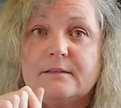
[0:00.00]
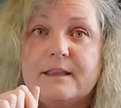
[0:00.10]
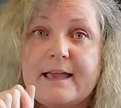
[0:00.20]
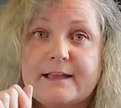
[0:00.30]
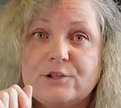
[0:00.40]

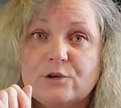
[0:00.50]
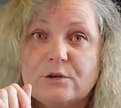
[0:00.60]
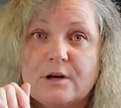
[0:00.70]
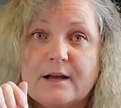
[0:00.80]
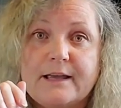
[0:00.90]
and
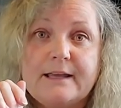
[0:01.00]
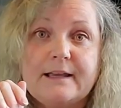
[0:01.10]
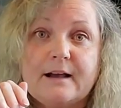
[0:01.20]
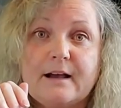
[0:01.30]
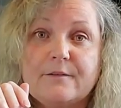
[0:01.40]
you're a
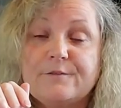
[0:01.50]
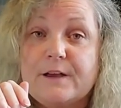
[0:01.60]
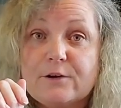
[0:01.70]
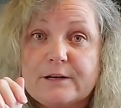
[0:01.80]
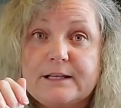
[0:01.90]
uh,
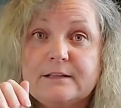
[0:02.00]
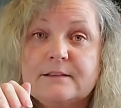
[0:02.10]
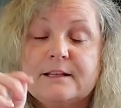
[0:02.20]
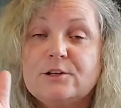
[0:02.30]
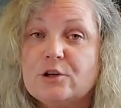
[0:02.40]
fairy,
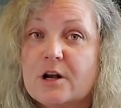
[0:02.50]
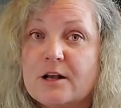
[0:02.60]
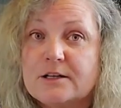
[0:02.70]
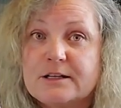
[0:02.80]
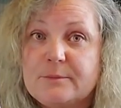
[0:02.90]
then you're
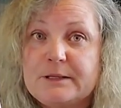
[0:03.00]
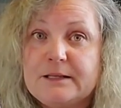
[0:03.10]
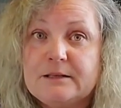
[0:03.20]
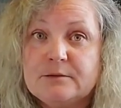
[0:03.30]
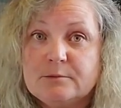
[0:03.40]
not going to
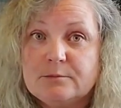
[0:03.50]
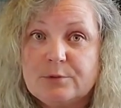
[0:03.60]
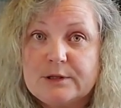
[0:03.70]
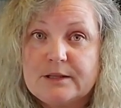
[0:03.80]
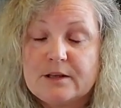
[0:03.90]
be
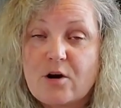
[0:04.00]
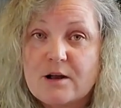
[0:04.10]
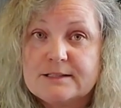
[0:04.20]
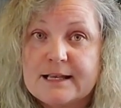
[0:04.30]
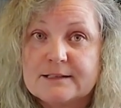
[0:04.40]
put in the
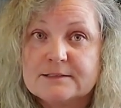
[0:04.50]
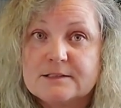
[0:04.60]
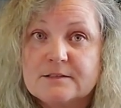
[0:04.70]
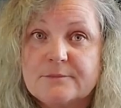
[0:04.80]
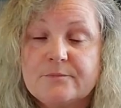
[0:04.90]
contest,
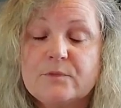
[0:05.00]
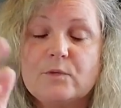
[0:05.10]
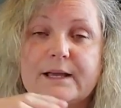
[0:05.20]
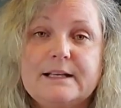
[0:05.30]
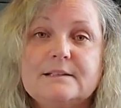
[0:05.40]

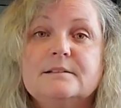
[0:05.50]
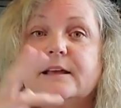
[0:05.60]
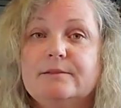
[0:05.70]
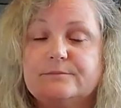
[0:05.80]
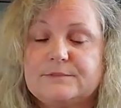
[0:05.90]
right?
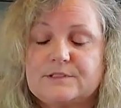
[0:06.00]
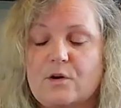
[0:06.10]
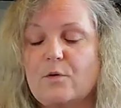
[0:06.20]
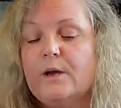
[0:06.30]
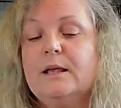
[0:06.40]

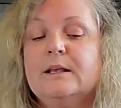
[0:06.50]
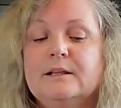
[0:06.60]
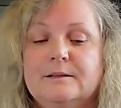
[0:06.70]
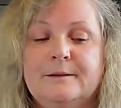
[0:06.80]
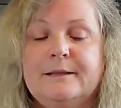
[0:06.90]
So,
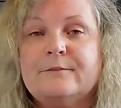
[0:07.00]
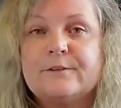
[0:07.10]
and